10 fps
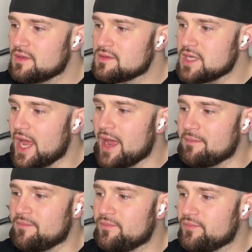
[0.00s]

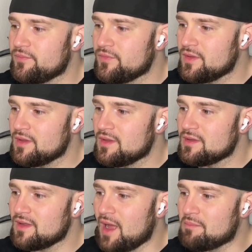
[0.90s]
Damn!
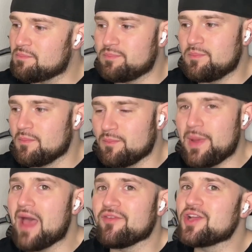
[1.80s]
That a
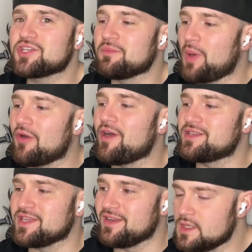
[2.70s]
better version of pod
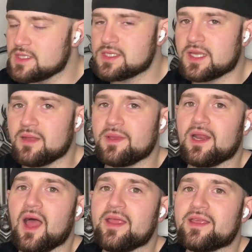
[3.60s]
racing. Is this going to be
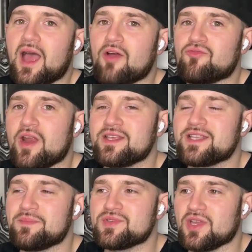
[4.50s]
like a race
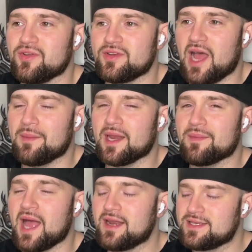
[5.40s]
episode? I mean, I'm
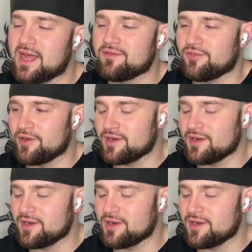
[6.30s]
kind of down for it.